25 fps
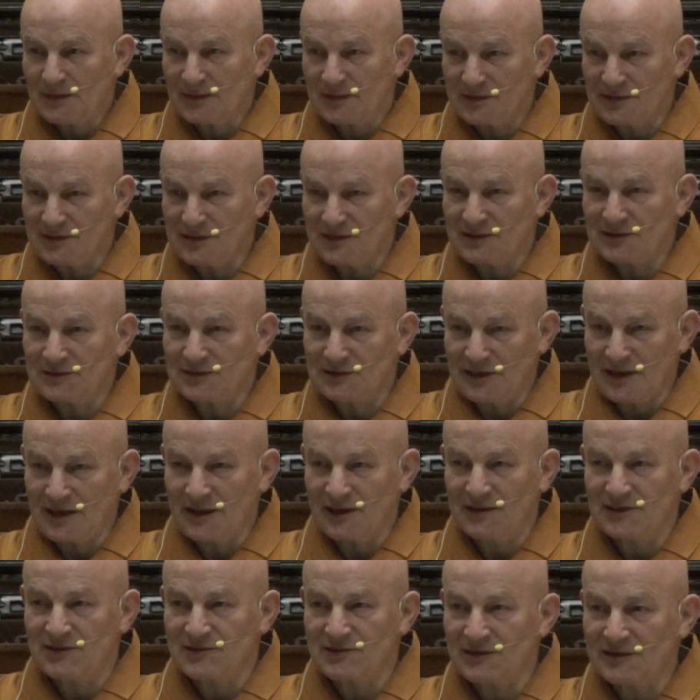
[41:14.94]
the
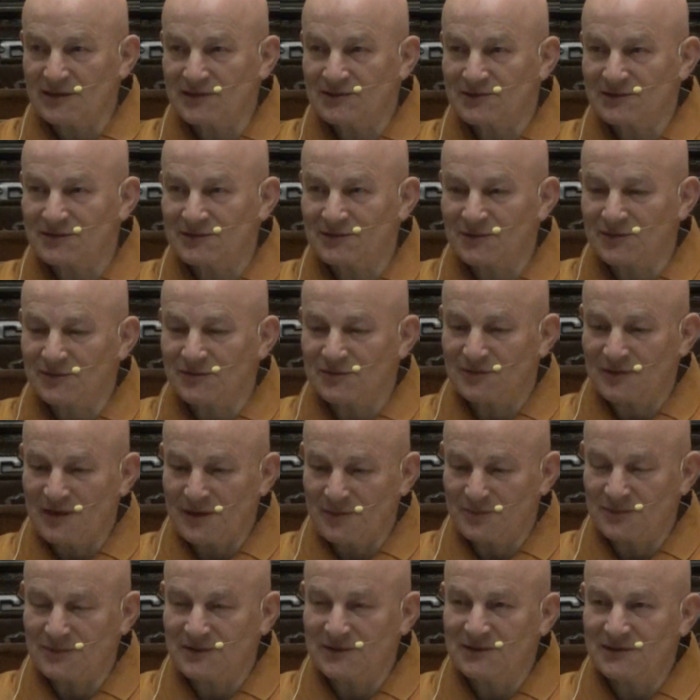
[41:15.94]
realization of
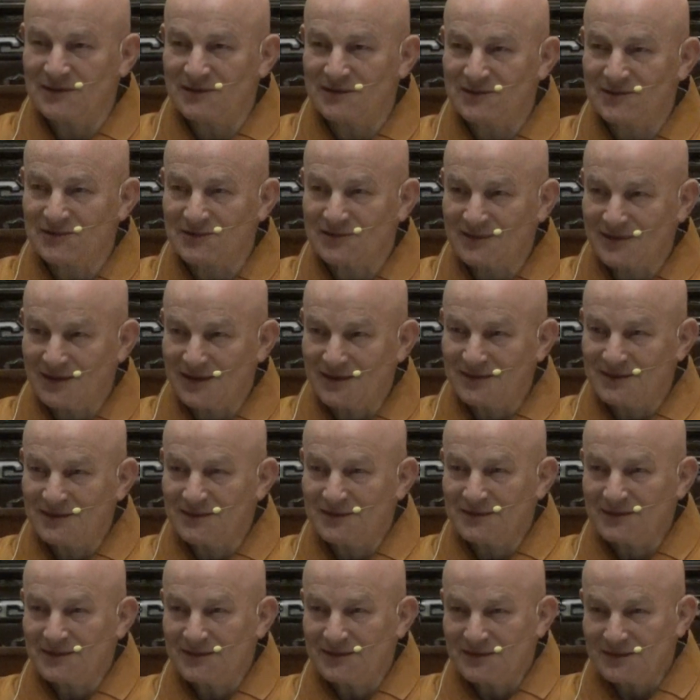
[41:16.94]
emptiness,
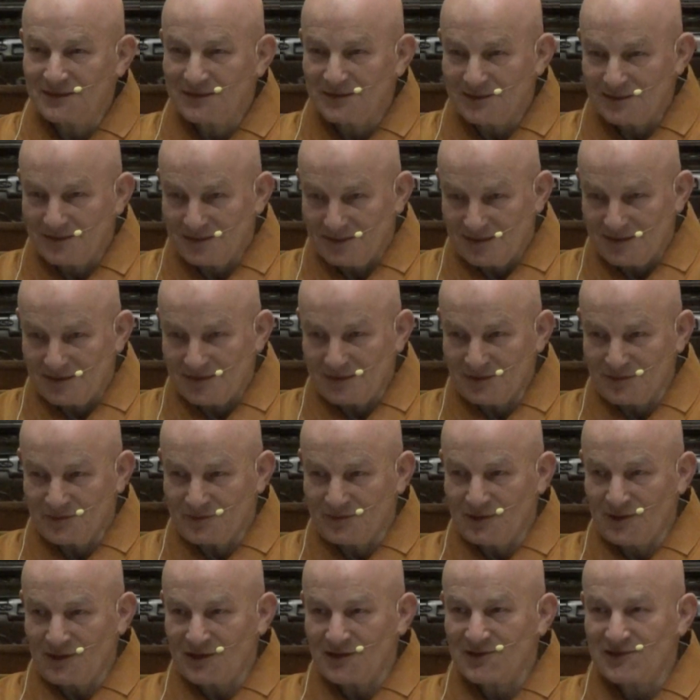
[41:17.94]
the
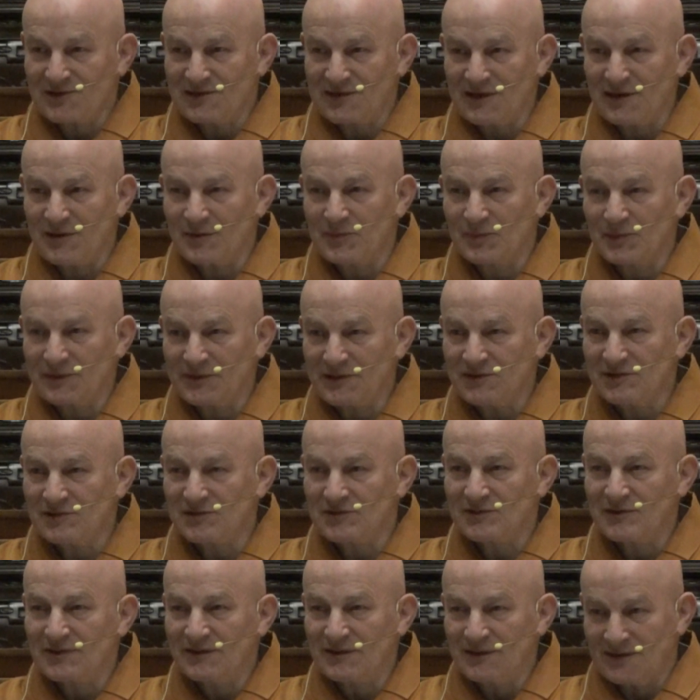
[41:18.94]
first step is
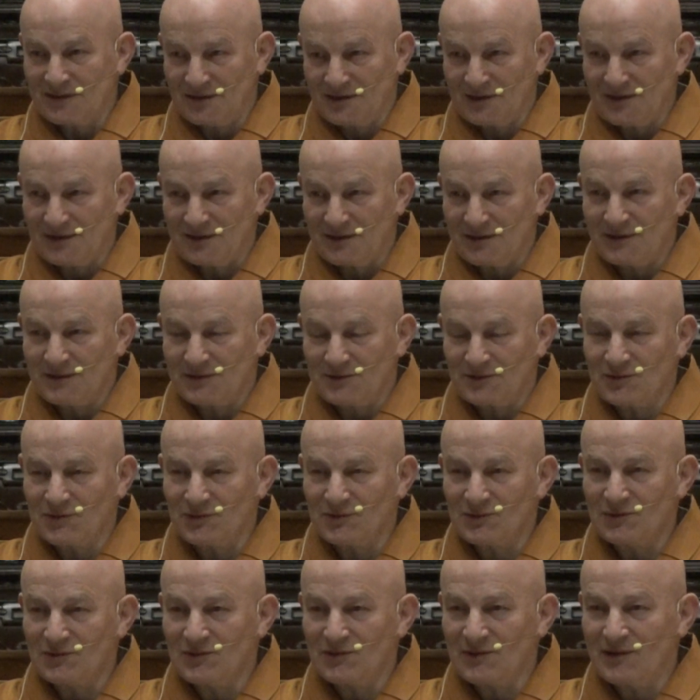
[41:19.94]
to
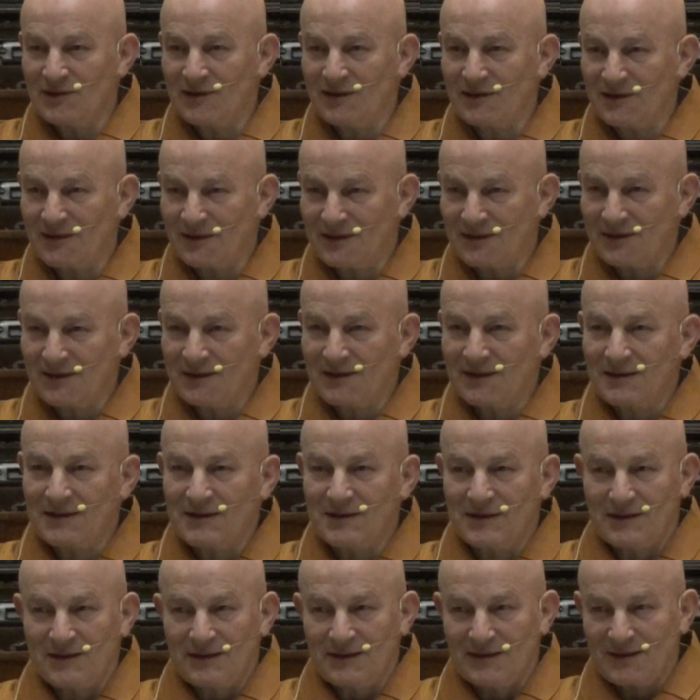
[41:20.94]
uh,
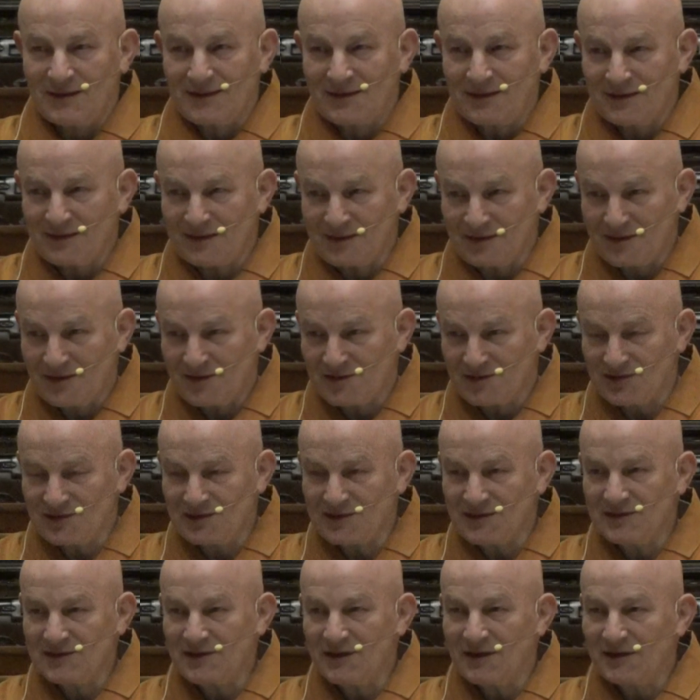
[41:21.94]
uh
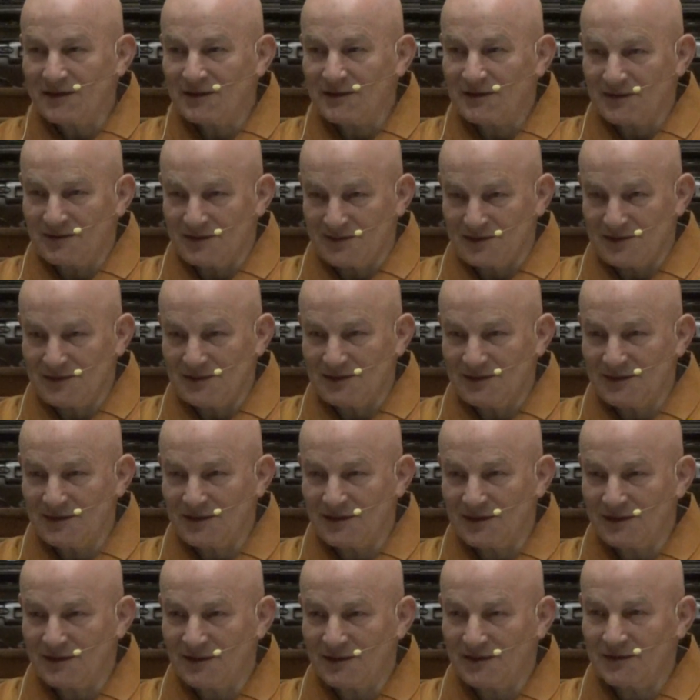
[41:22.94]
see the
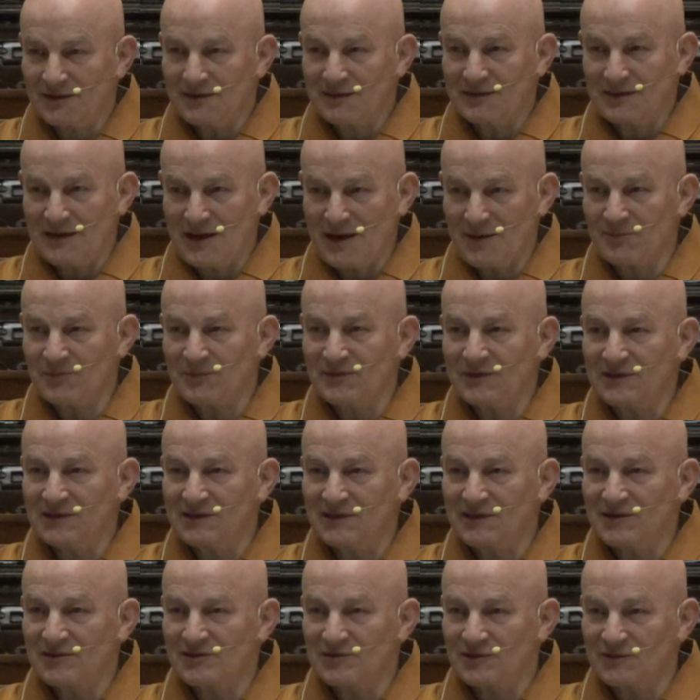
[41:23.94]
uh,
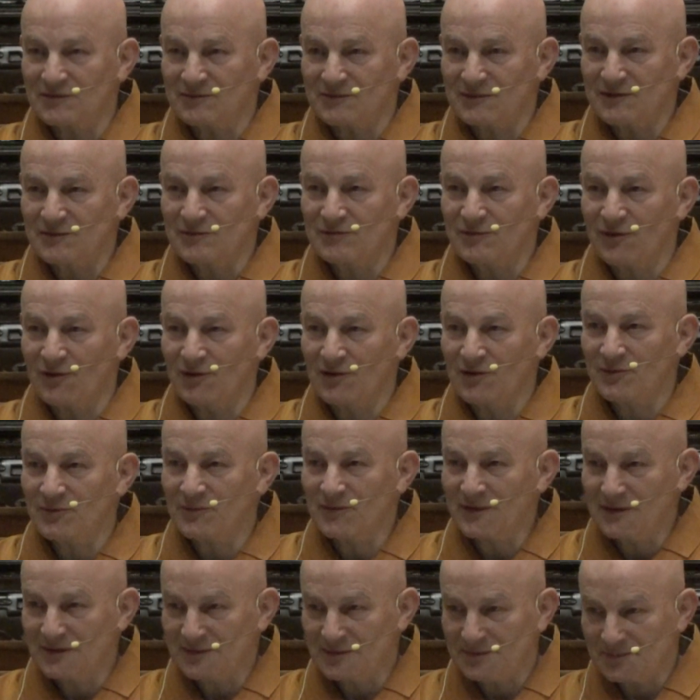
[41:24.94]
emptiness of the form,
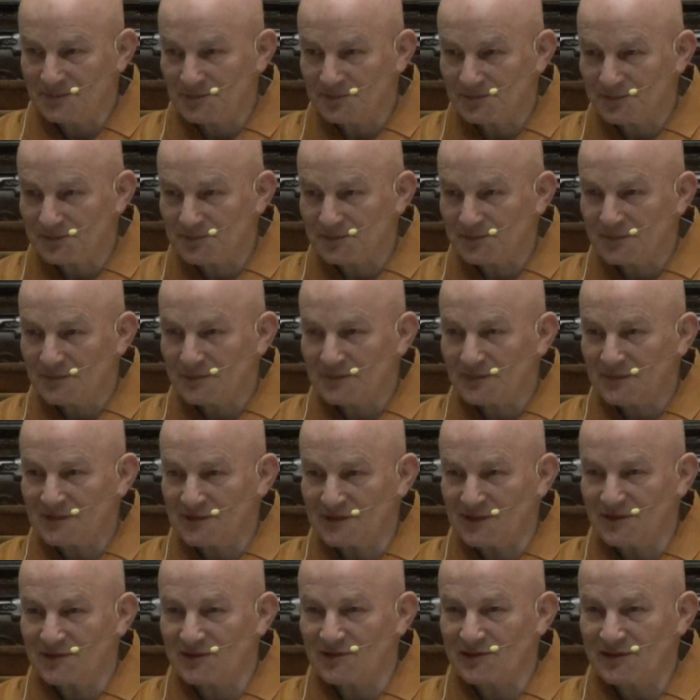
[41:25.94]

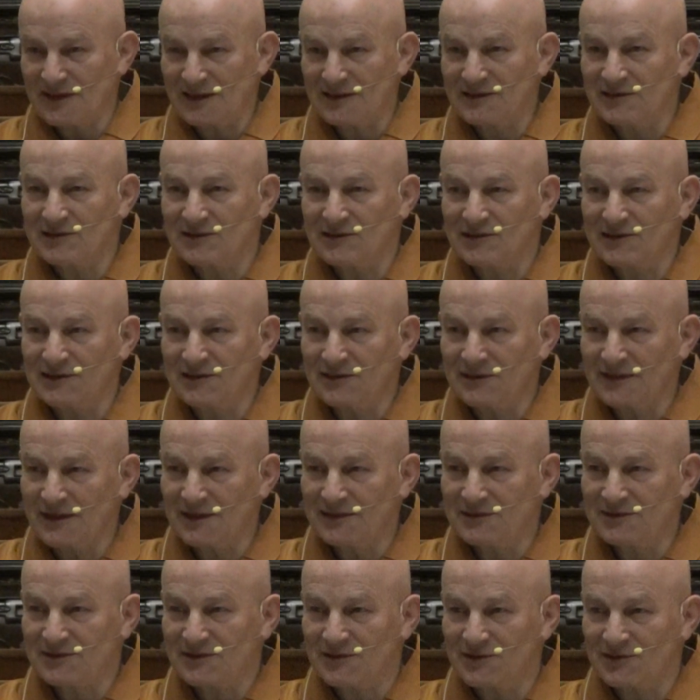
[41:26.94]
the scattering
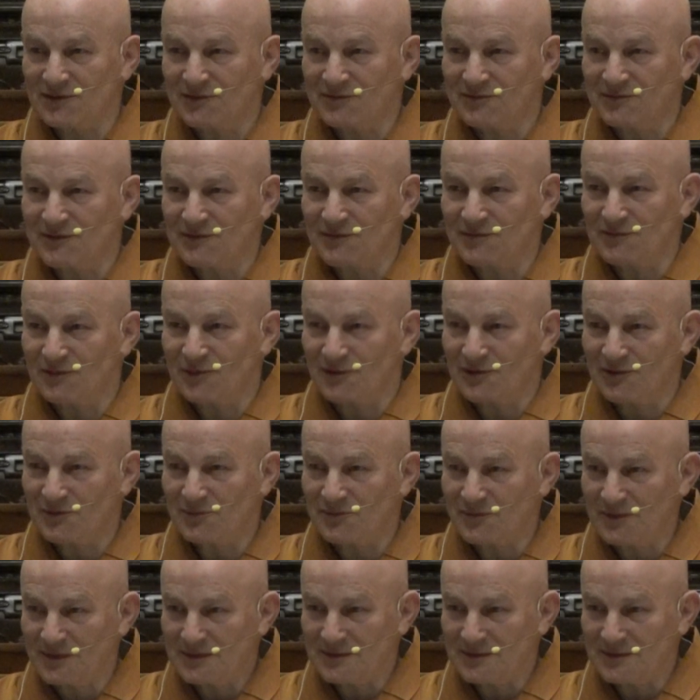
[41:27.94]
nature of the form.